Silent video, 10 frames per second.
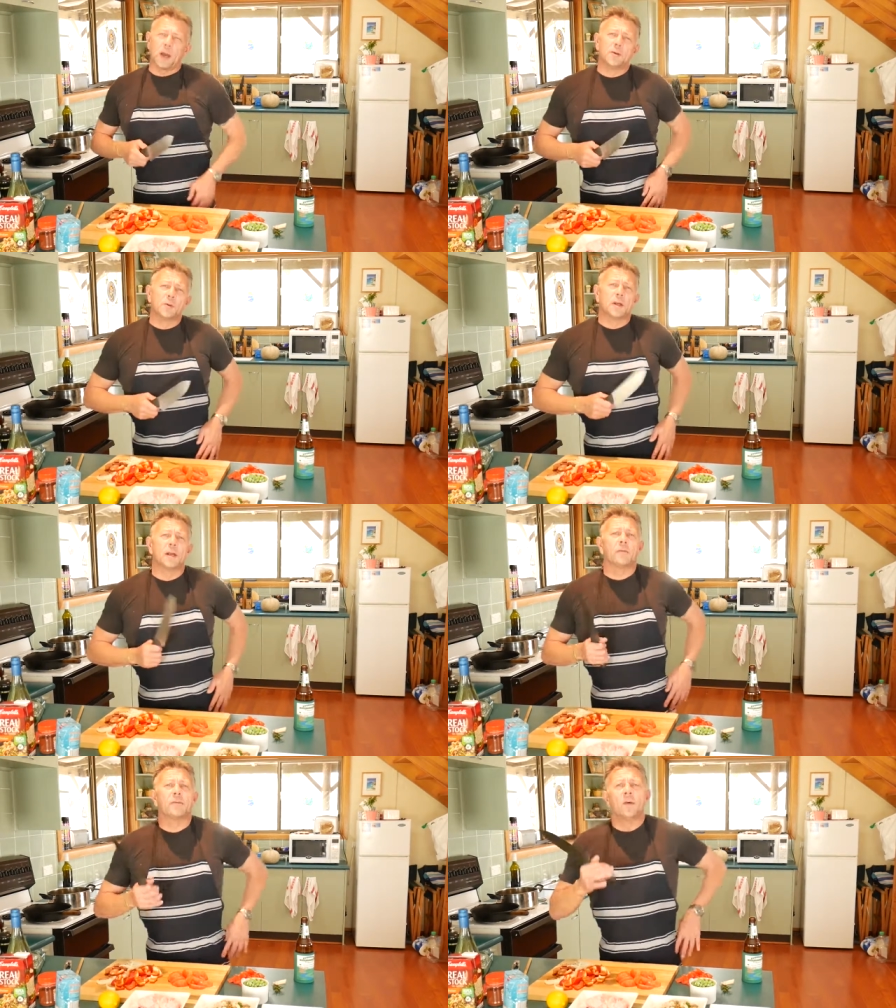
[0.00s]
don't do it
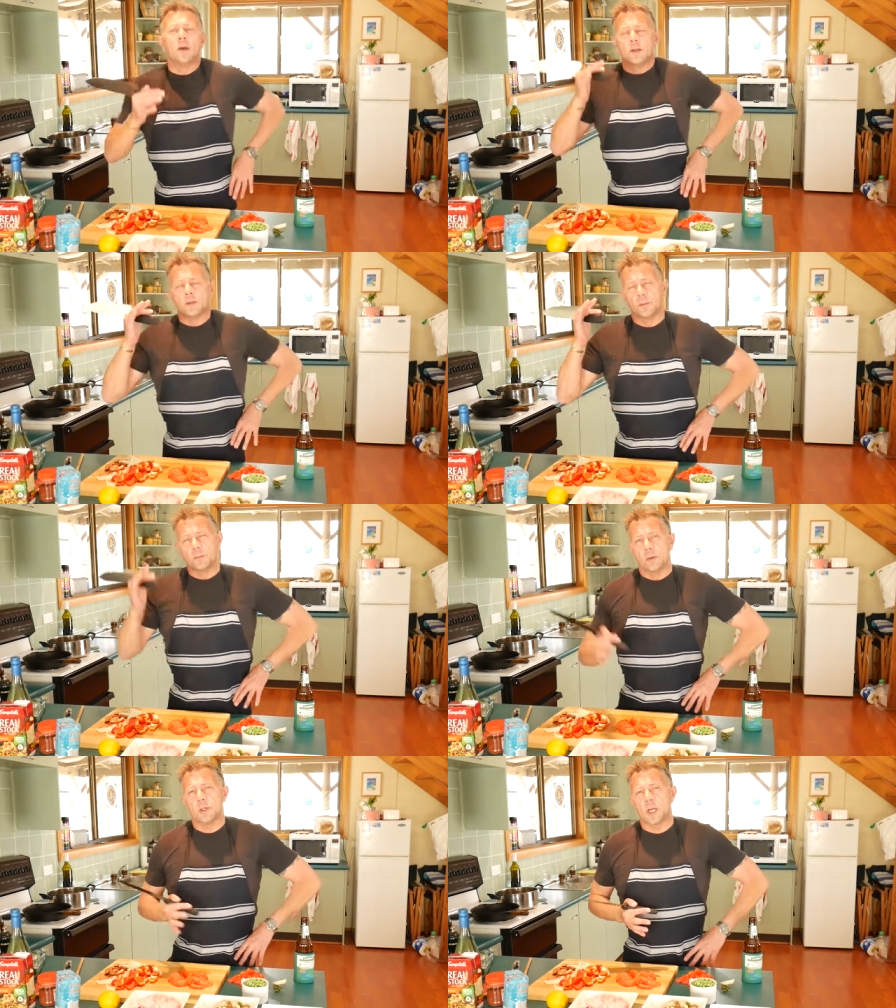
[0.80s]
enough to
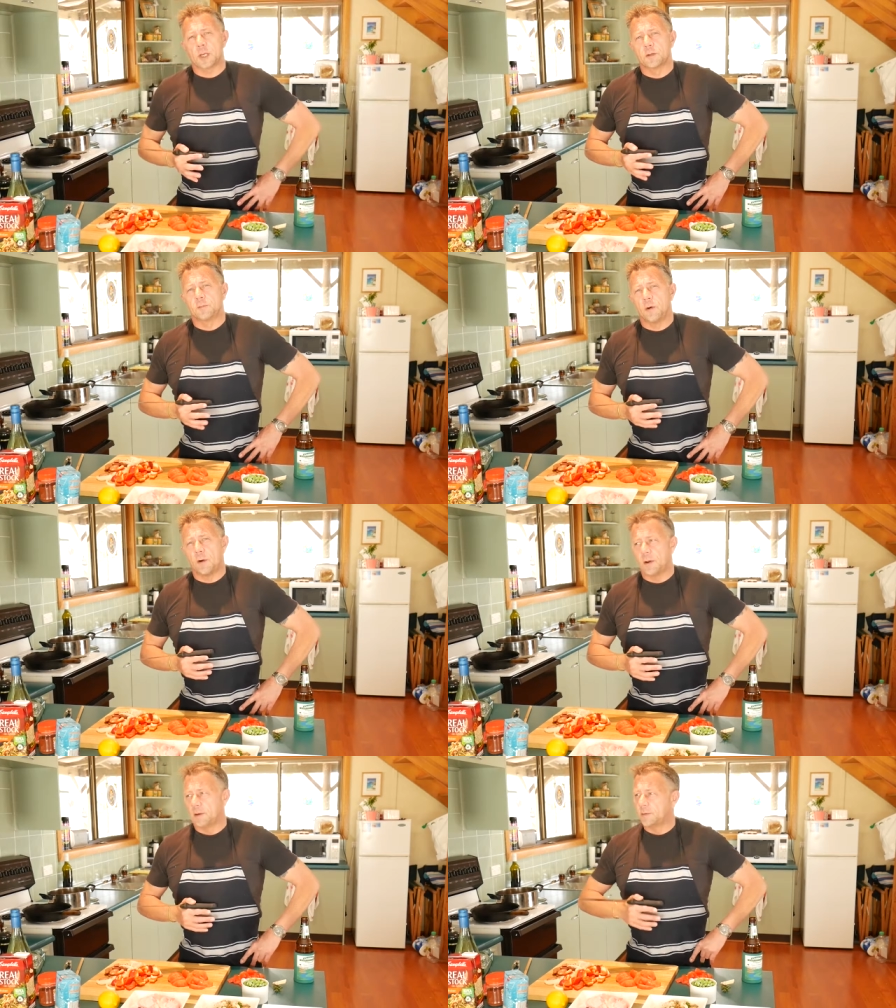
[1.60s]
really
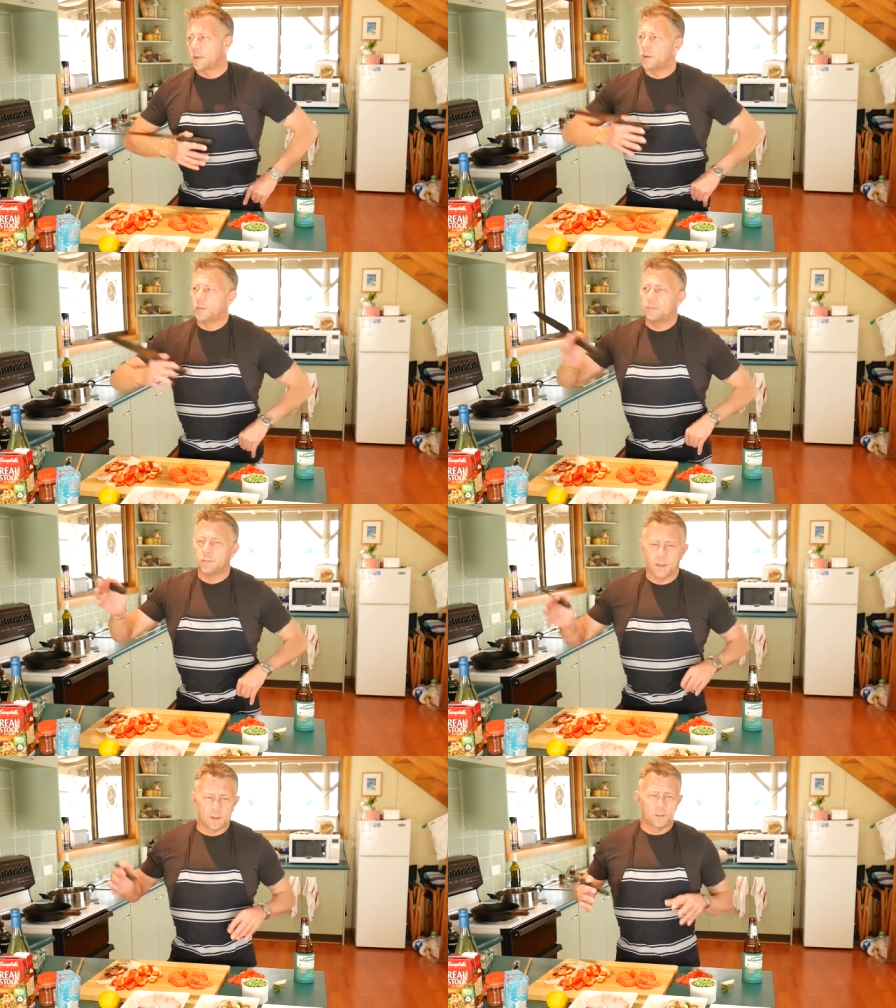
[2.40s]
justify it, and don't,
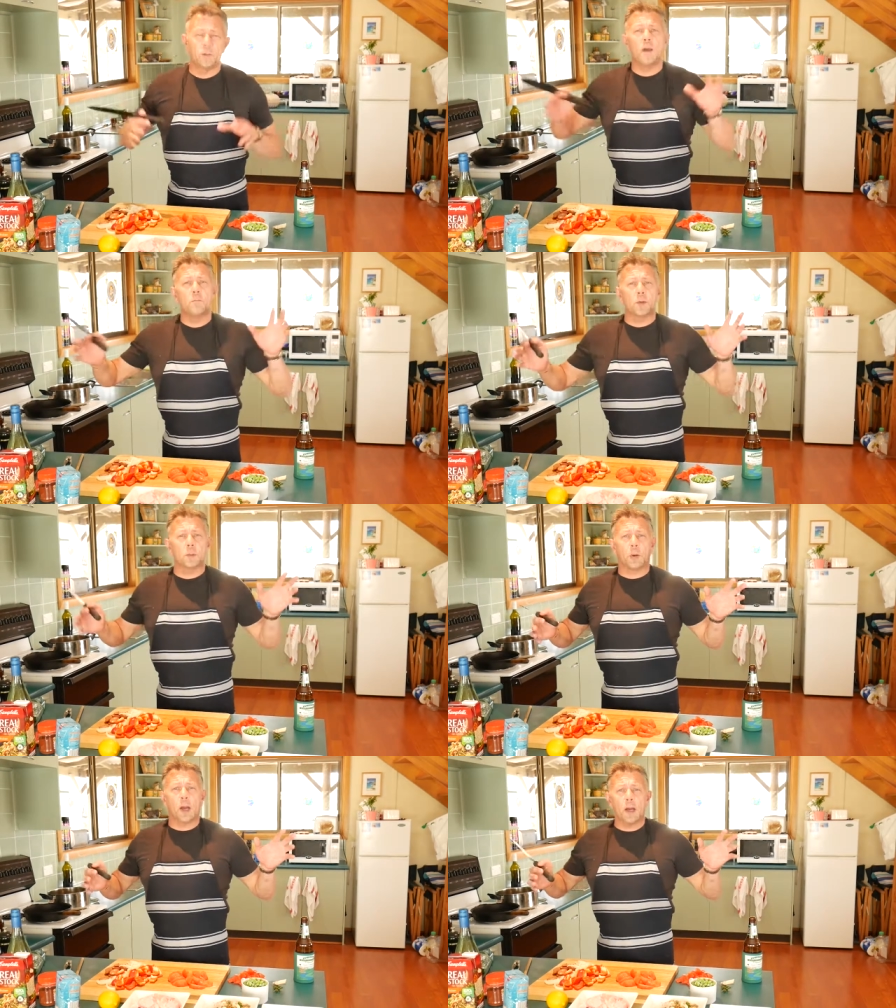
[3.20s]
you know, if you're having
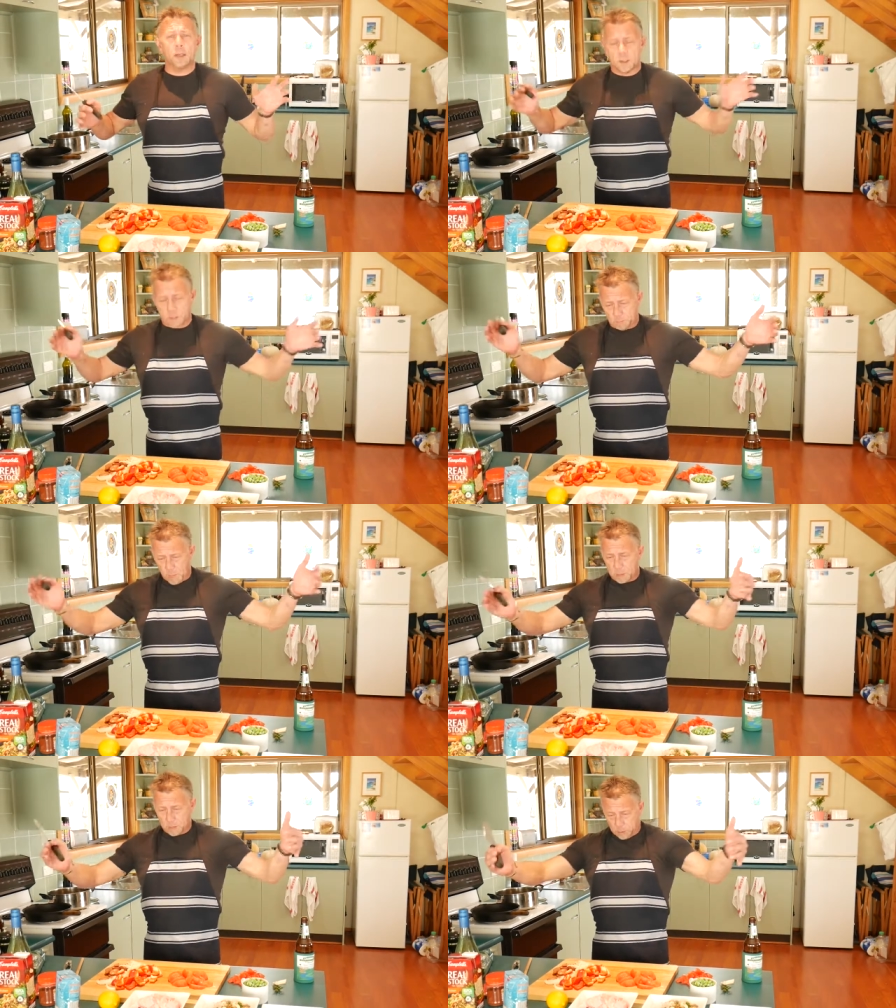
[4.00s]
big parties,
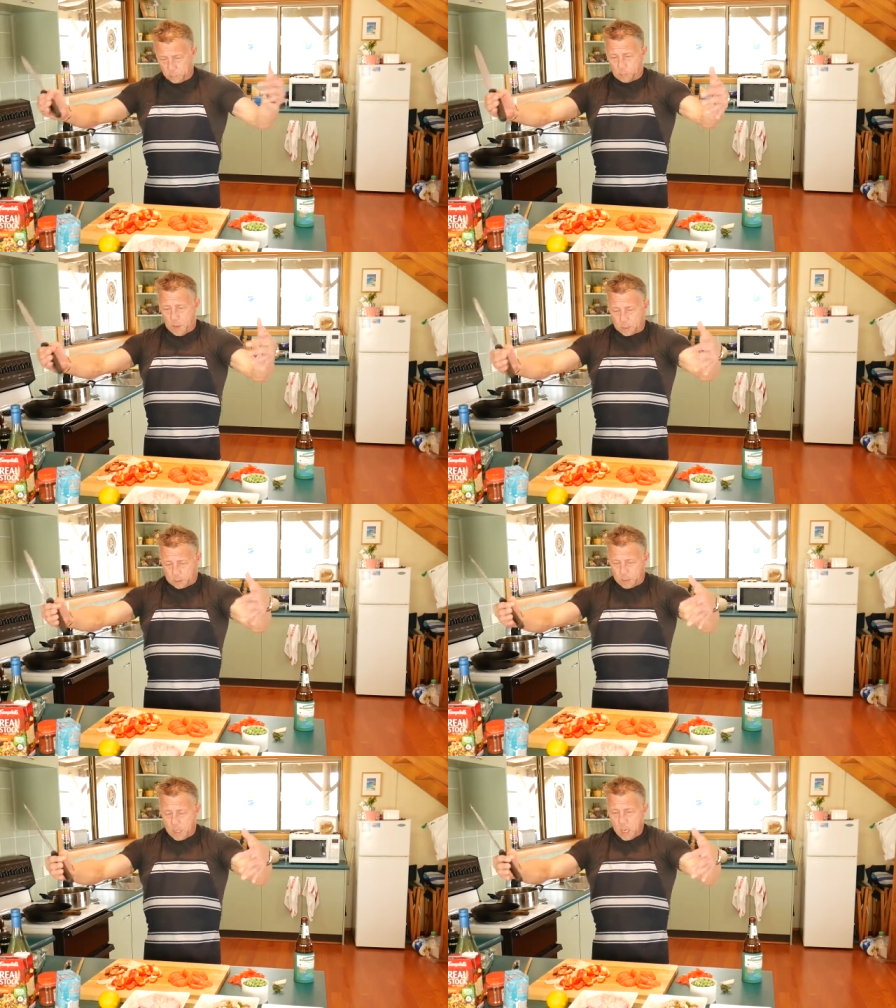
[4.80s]
mate,
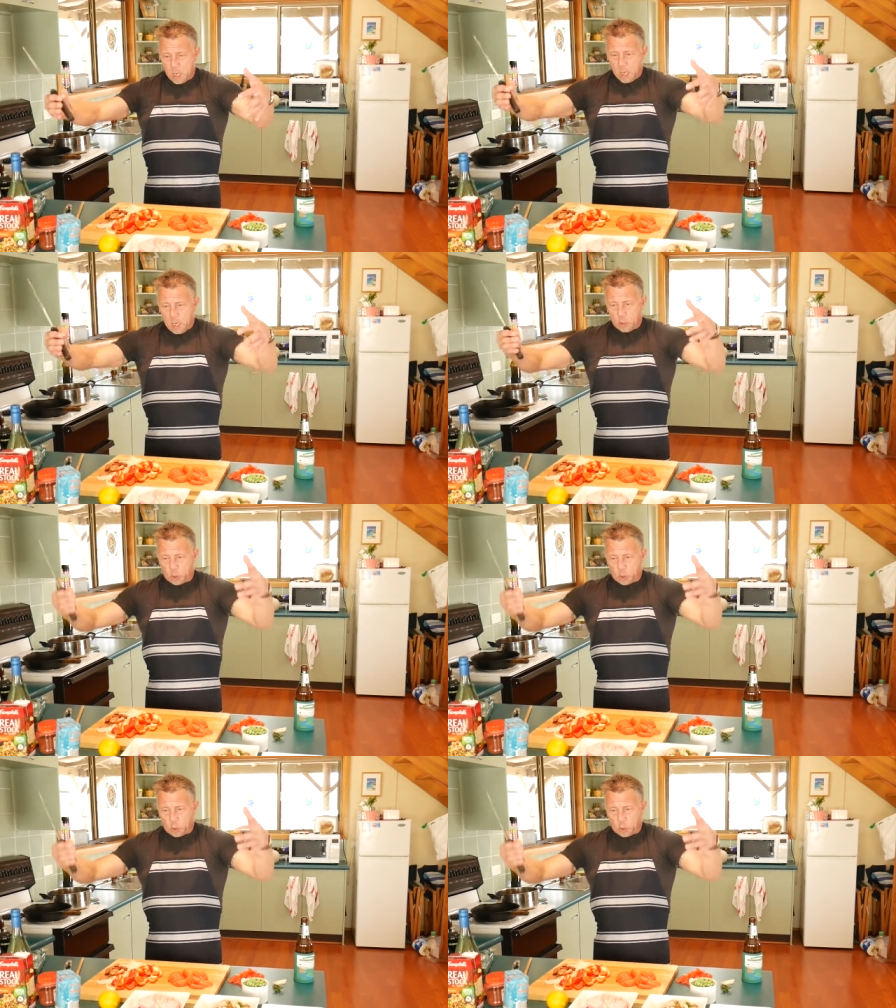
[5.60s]
you